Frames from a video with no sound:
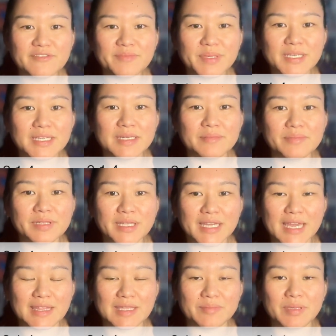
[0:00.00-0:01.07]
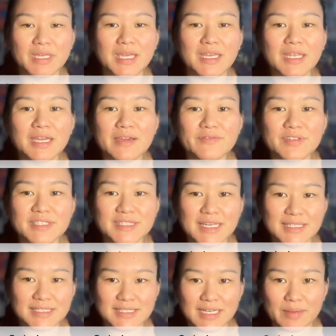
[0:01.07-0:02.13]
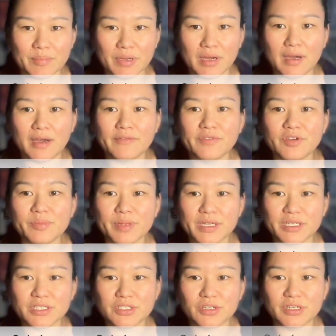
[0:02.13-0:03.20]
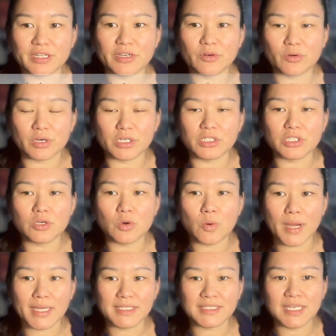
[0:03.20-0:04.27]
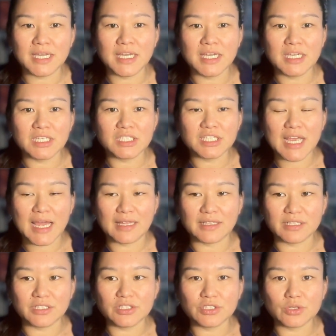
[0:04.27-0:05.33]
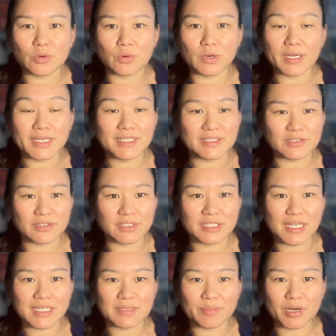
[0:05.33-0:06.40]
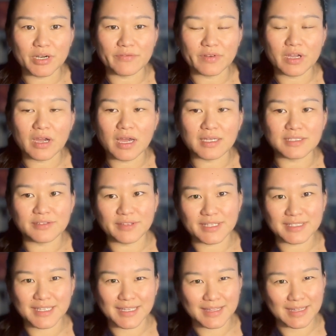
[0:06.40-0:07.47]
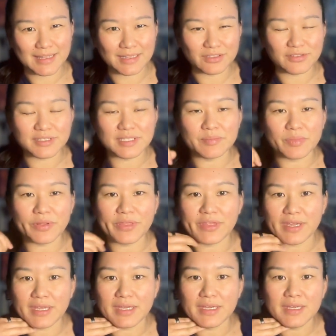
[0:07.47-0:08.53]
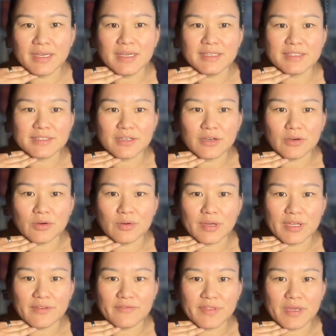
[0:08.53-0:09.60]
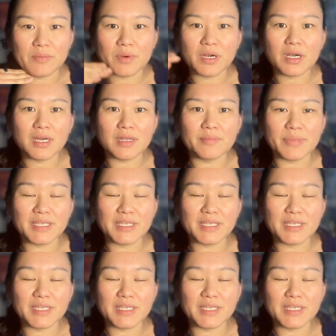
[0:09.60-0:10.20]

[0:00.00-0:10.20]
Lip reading: been in play at the beginning of the set step of their player's turn in order to quest, challenge, or exert as part of a cost. So that's like that little symbol thing. So if they were